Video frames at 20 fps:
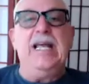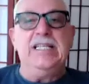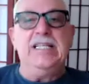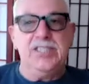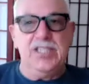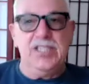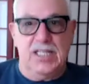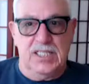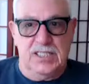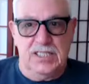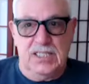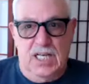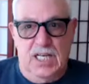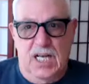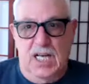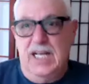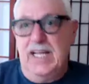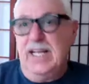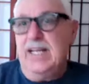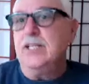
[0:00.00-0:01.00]
It's an
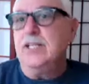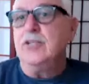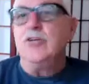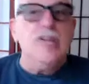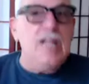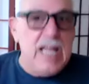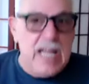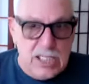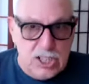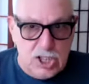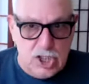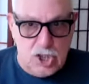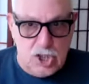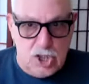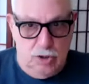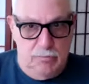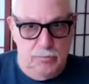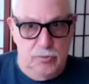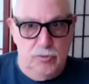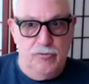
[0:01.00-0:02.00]

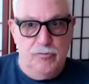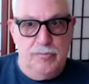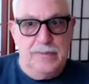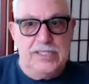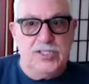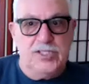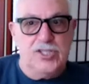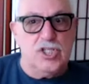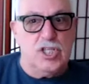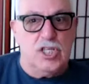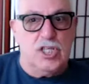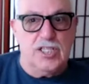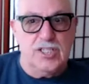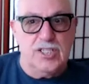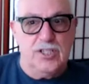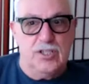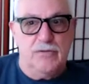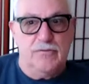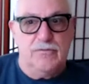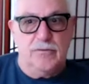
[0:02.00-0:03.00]
international movement started
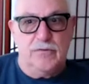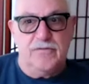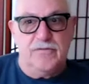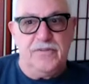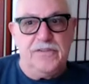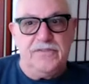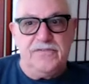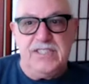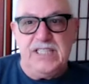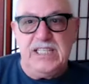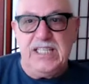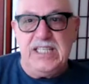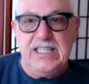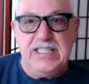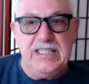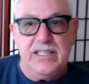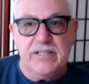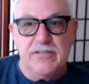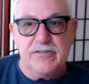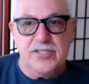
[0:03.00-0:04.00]
over 15
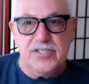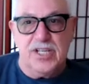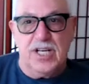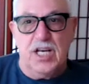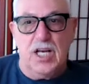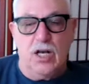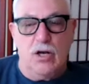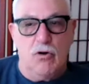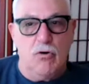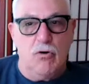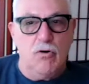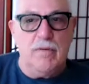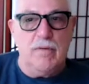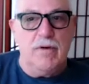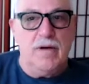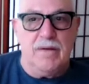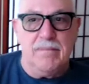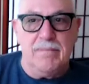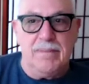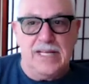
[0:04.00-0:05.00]
years
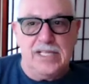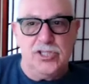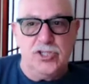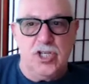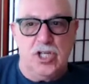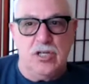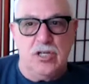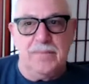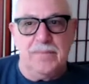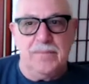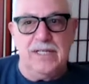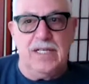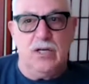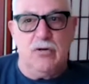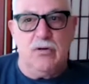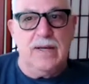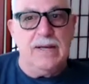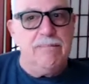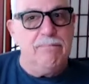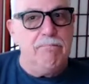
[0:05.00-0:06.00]
ago by a gentleman in
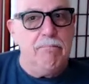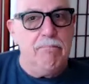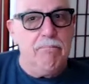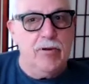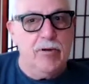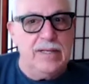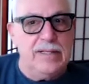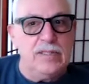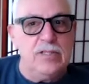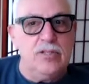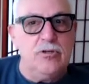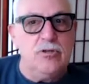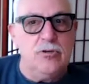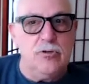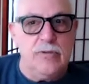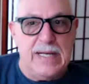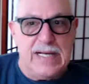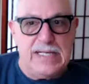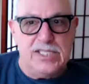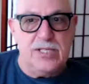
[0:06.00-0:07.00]
Great Britain who
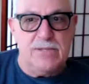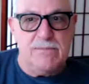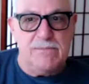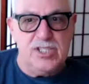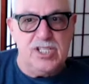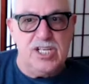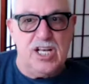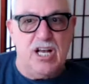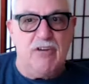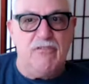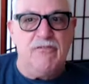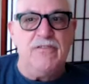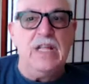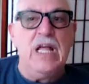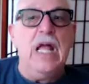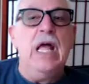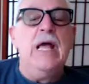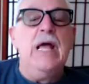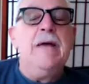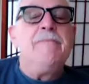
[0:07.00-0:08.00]
has himself
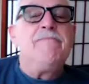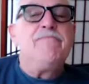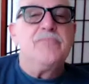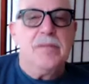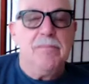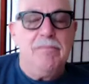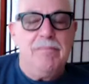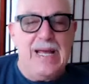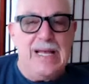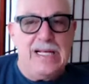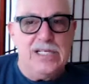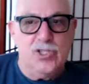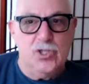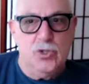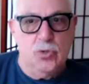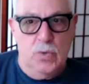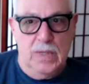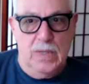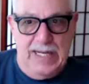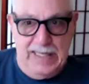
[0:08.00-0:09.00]
passed
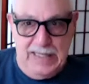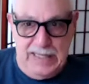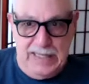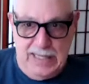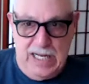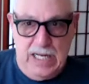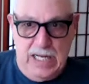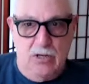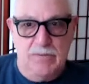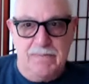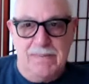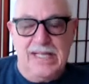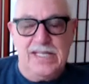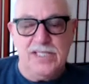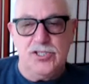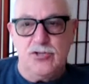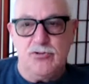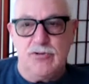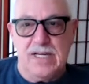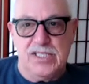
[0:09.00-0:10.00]
away now, made
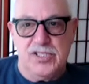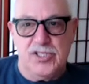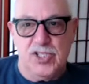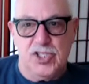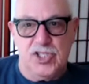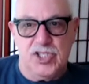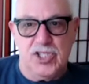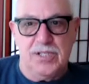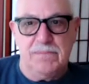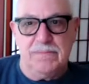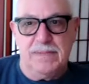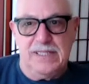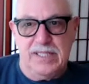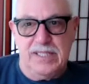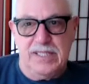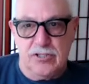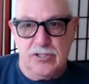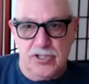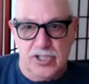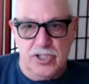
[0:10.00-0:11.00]
his transition, but
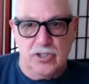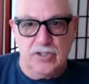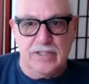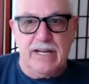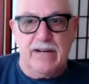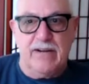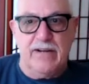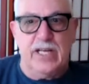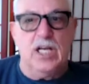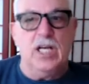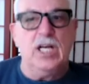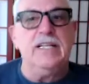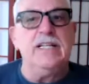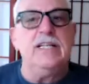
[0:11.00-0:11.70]
they're still carrying on.